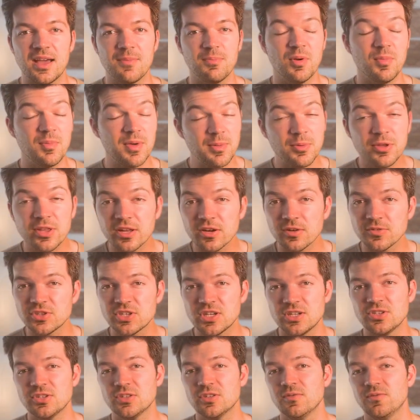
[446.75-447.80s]
But maybe that'll
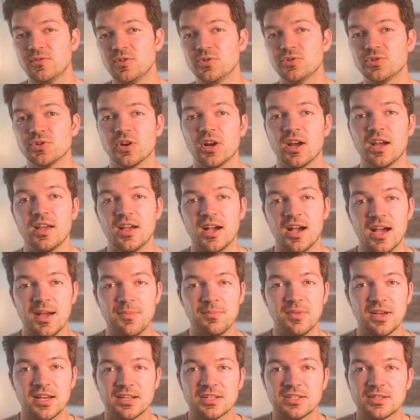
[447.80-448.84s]
change in the future. I, am
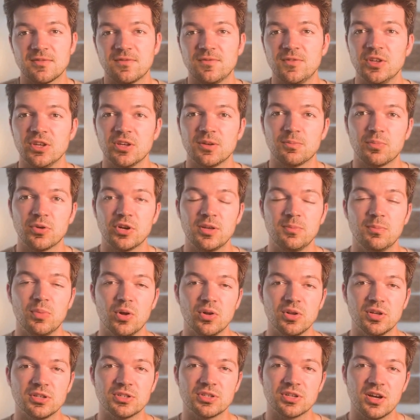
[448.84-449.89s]
like feeling pretty
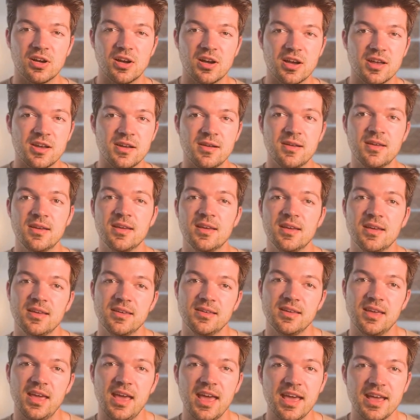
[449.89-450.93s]
bullish on
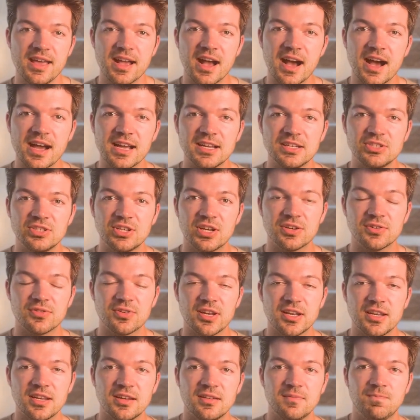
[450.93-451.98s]
AI
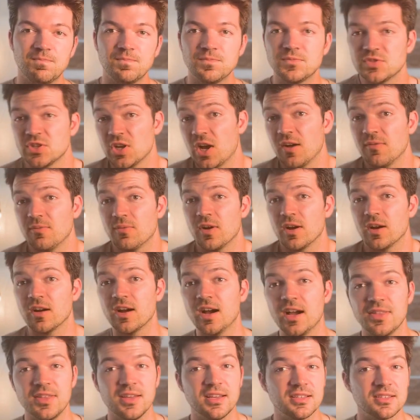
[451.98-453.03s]
generated software.
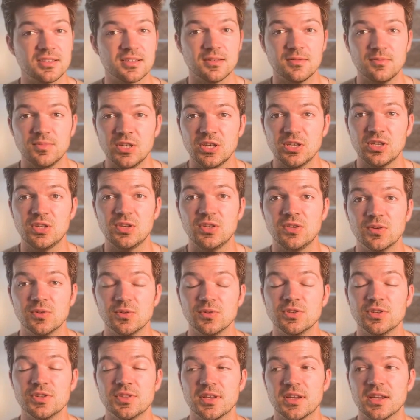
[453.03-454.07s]
I think it's going to be
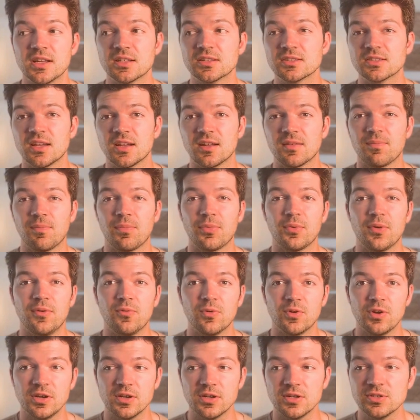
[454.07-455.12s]
huge in the next like three,
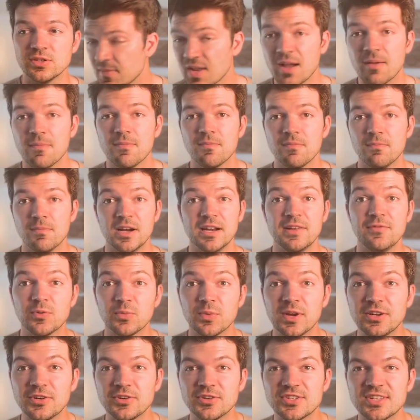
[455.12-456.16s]
four years. Might even
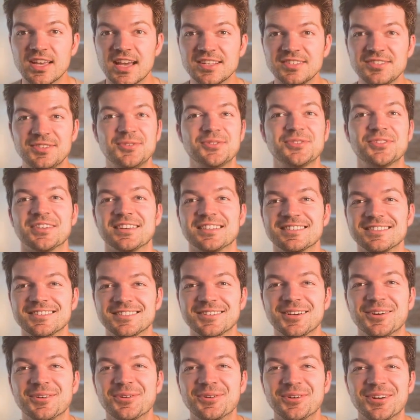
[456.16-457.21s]
render SaaS useless.
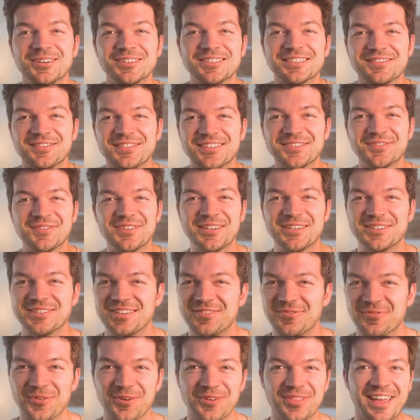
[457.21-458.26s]
So who knows if this video is
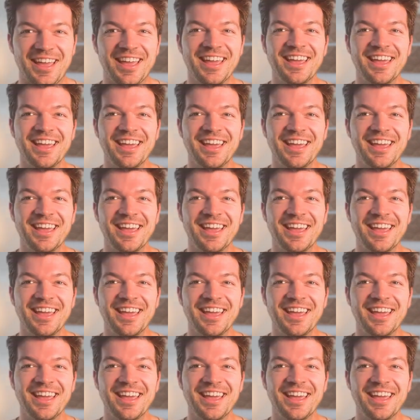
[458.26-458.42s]
even worth it.